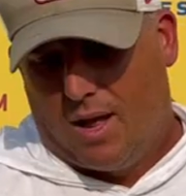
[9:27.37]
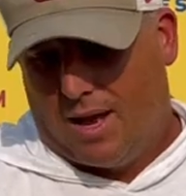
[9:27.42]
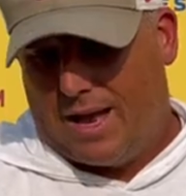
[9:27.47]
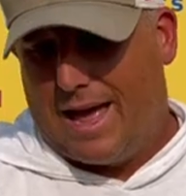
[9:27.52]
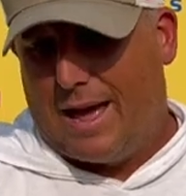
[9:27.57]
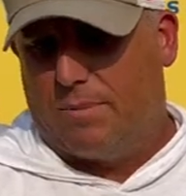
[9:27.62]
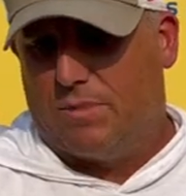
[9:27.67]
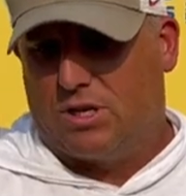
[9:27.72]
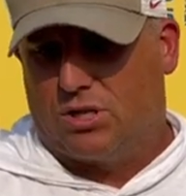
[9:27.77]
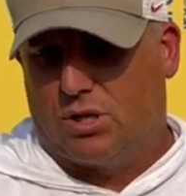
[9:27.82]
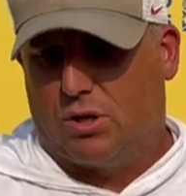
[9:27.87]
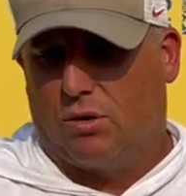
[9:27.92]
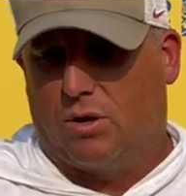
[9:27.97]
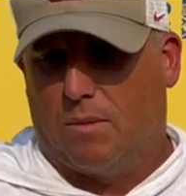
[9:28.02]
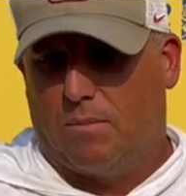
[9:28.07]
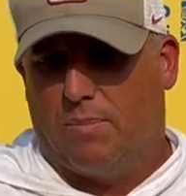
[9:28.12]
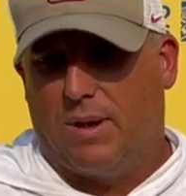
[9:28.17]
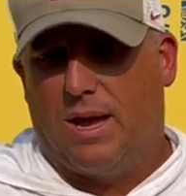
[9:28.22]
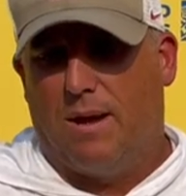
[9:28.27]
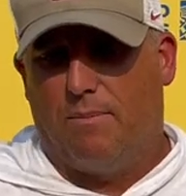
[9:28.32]
Allow them to still
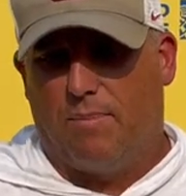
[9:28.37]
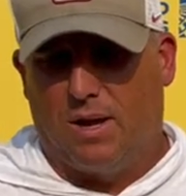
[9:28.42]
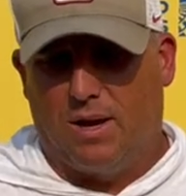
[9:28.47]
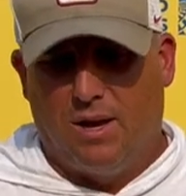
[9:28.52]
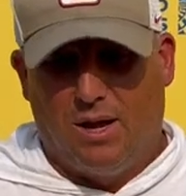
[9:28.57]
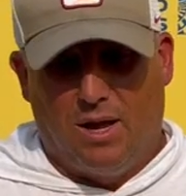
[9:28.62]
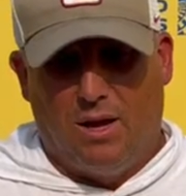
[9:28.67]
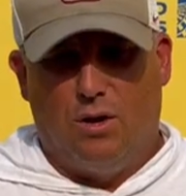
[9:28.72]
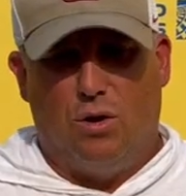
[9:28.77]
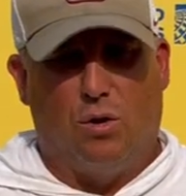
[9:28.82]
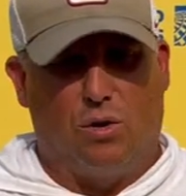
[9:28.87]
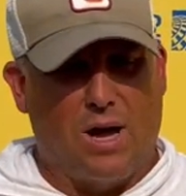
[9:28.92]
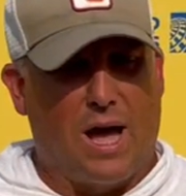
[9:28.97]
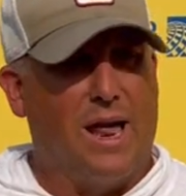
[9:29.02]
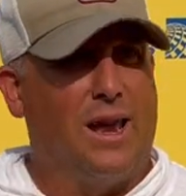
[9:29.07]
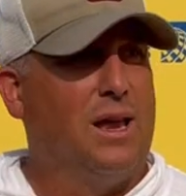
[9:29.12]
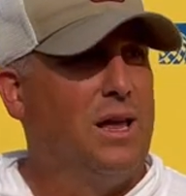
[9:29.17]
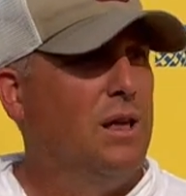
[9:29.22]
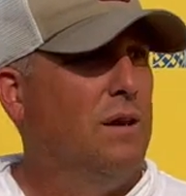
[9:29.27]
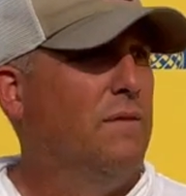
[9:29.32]
compete, but you'll
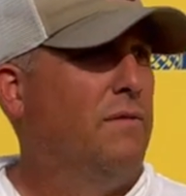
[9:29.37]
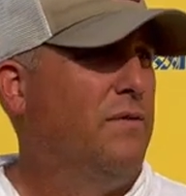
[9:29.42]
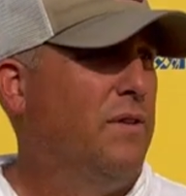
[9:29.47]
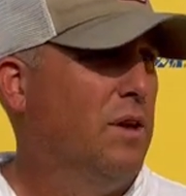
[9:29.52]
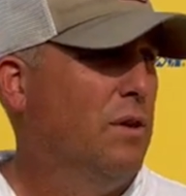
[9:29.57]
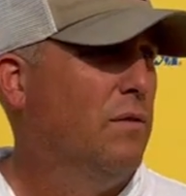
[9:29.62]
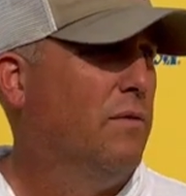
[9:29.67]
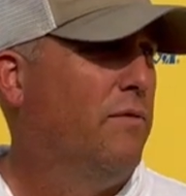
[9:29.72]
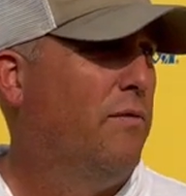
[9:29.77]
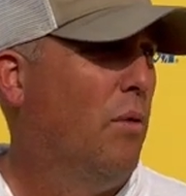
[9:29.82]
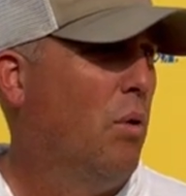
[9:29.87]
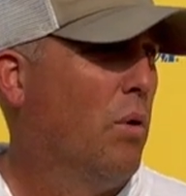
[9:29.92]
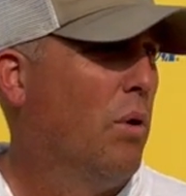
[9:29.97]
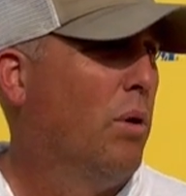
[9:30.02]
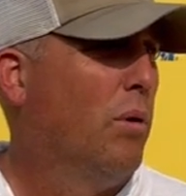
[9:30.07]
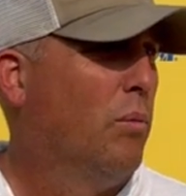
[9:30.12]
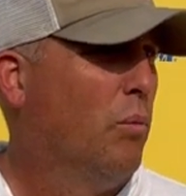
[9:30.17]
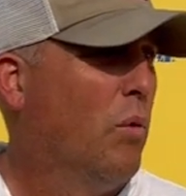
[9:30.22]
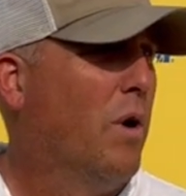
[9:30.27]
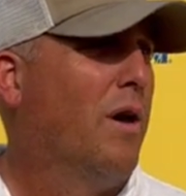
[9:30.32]
kind of get a feel
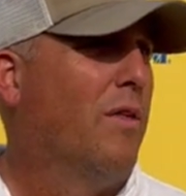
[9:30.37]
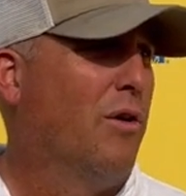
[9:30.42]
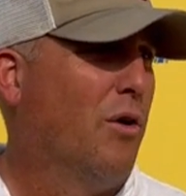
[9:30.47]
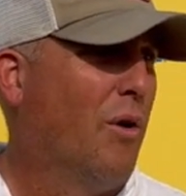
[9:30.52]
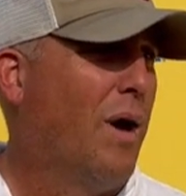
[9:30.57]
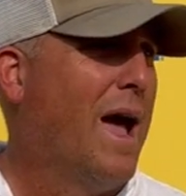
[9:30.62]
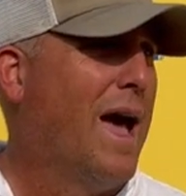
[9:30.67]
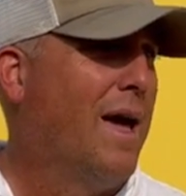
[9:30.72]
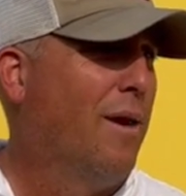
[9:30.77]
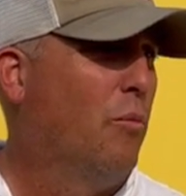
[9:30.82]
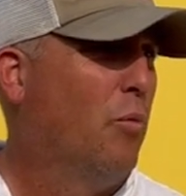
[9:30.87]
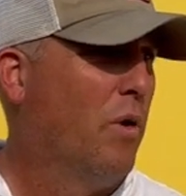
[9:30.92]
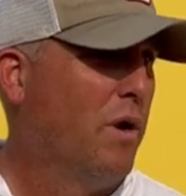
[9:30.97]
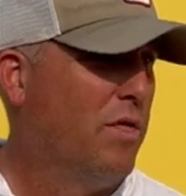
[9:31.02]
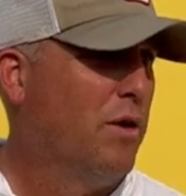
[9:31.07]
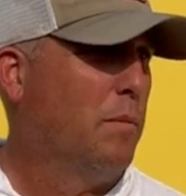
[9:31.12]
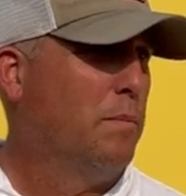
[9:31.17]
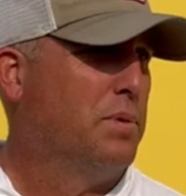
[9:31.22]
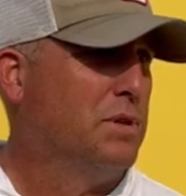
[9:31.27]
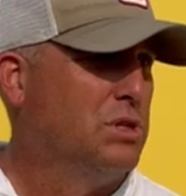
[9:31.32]
for where they're at, where
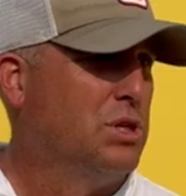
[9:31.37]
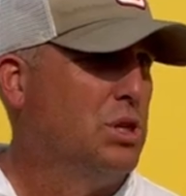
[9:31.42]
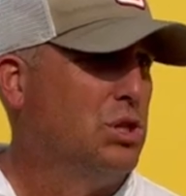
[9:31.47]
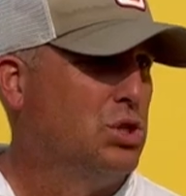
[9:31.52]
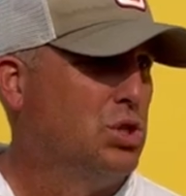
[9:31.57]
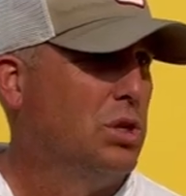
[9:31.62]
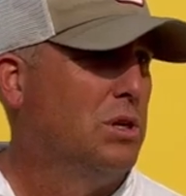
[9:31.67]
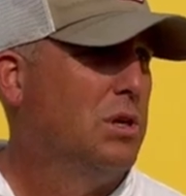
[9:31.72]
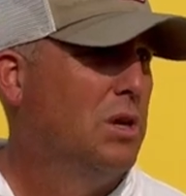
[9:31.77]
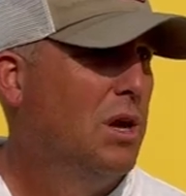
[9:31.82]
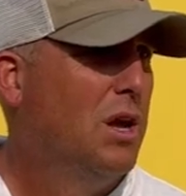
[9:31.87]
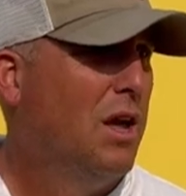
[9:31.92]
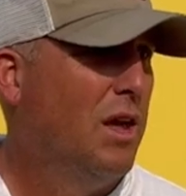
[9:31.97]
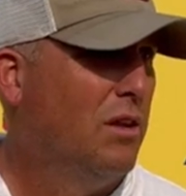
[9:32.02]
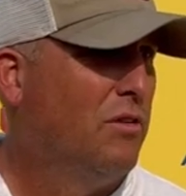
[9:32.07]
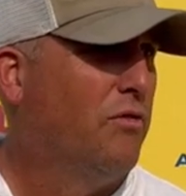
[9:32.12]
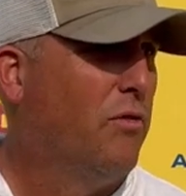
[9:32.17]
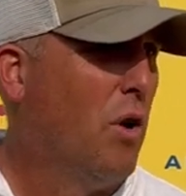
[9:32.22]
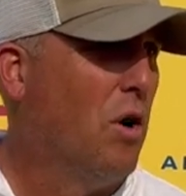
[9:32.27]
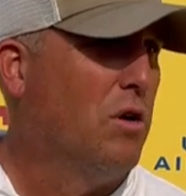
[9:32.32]
they're positioned
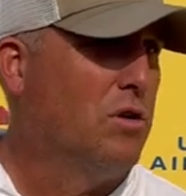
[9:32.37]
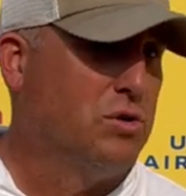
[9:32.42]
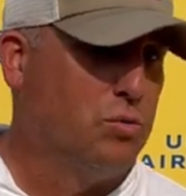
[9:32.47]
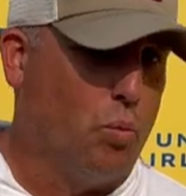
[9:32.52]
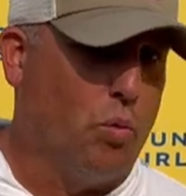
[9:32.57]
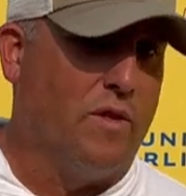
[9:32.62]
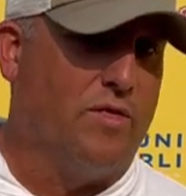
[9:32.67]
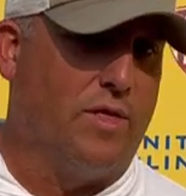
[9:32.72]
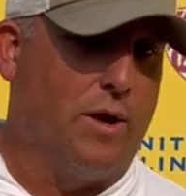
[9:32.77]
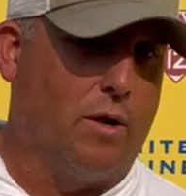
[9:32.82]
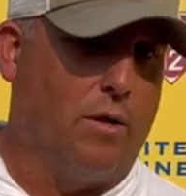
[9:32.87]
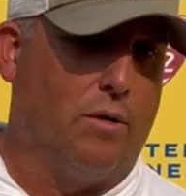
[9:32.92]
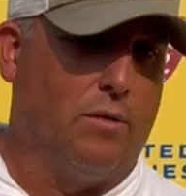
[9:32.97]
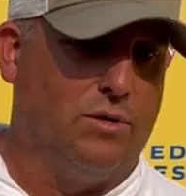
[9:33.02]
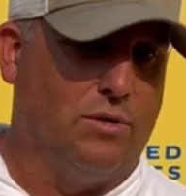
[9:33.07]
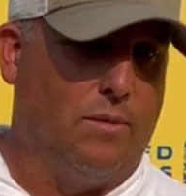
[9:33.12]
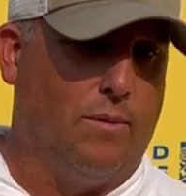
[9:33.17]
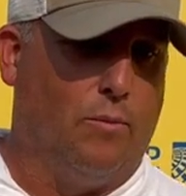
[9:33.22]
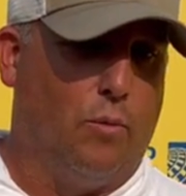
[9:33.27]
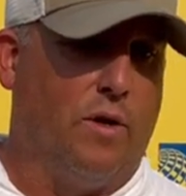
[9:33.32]
as far as what
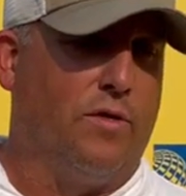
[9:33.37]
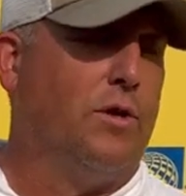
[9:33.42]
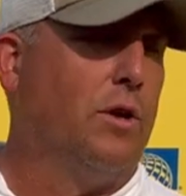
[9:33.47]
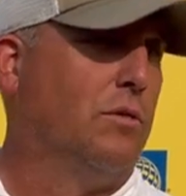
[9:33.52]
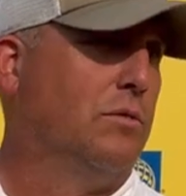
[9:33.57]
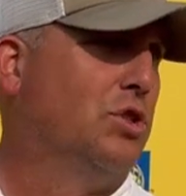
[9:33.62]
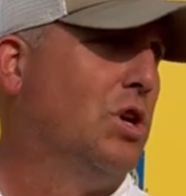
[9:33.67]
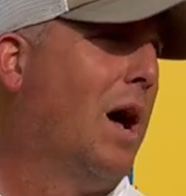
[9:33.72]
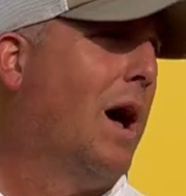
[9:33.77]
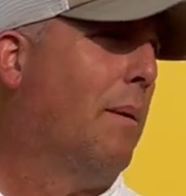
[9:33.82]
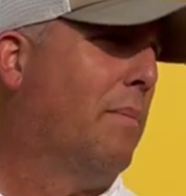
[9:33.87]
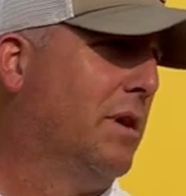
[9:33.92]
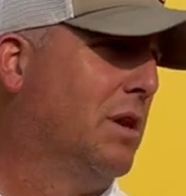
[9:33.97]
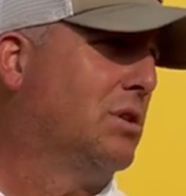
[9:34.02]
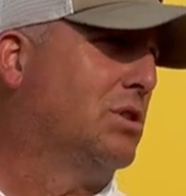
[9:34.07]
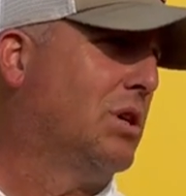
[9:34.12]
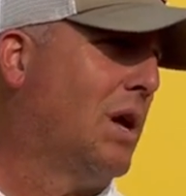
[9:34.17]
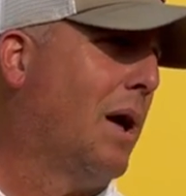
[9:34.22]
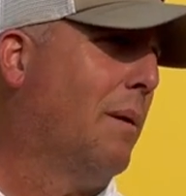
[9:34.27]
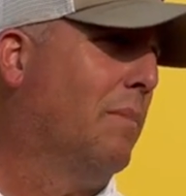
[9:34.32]
their job and
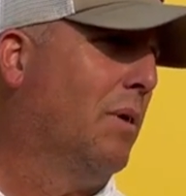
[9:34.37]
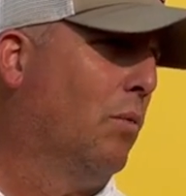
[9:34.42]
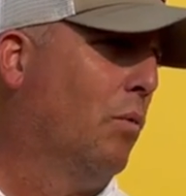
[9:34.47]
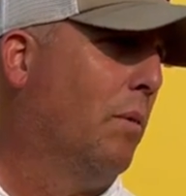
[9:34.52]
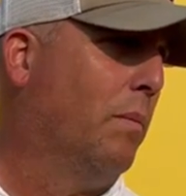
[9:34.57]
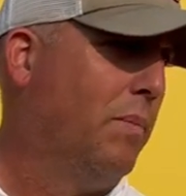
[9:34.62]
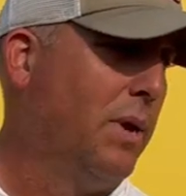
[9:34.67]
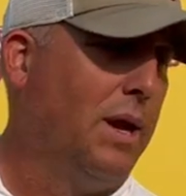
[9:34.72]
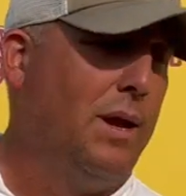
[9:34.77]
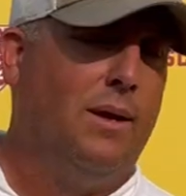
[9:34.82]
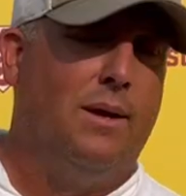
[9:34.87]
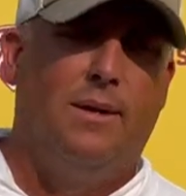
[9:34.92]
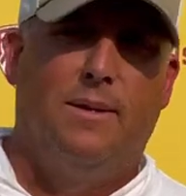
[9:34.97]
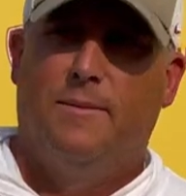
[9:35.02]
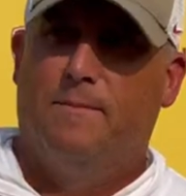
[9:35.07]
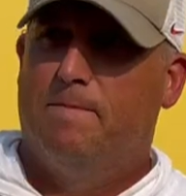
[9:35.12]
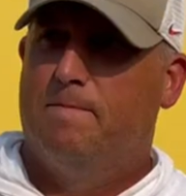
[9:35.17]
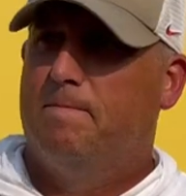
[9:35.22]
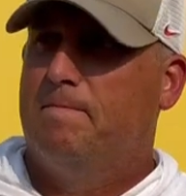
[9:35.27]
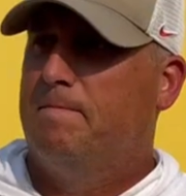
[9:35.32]
assignment will be.
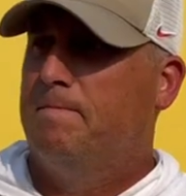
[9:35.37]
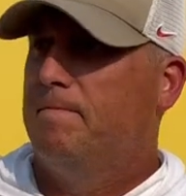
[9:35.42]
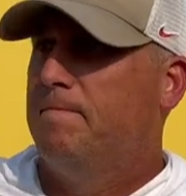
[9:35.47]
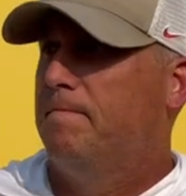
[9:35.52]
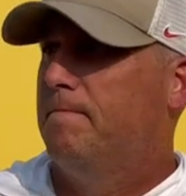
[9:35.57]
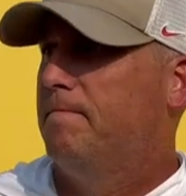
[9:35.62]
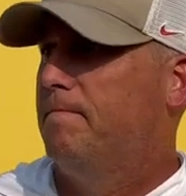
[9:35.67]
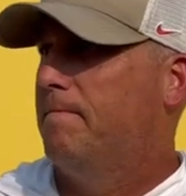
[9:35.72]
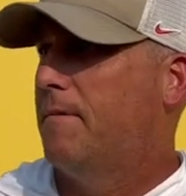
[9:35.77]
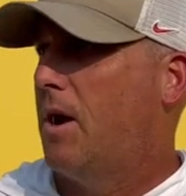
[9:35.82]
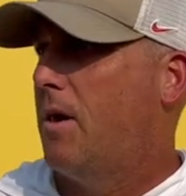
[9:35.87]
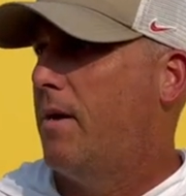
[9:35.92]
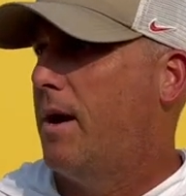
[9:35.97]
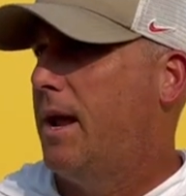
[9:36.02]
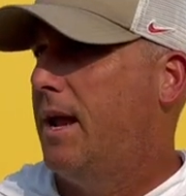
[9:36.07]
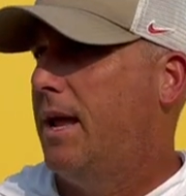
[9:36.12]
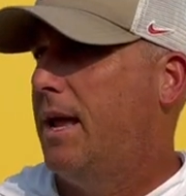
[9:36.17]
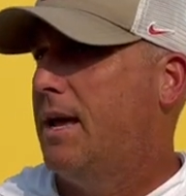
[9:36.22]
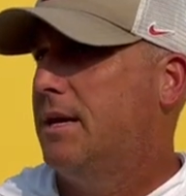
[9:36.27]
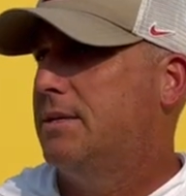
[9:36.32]
All
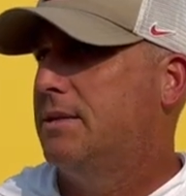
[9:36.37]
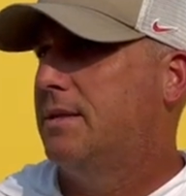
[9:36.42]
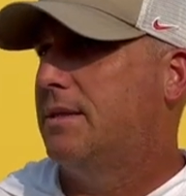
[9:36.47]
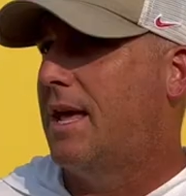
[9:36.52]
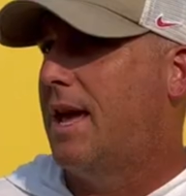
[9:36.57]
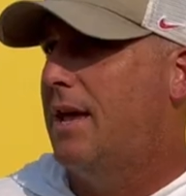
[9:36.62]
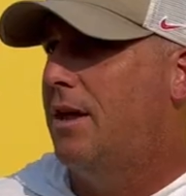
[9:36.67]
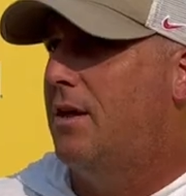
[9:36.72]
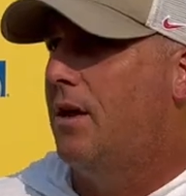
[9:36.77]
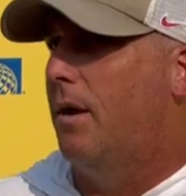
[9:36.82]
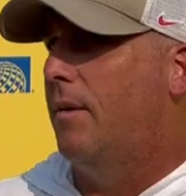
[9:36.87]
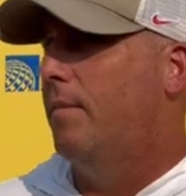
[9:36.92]
righty, guys. Thank you.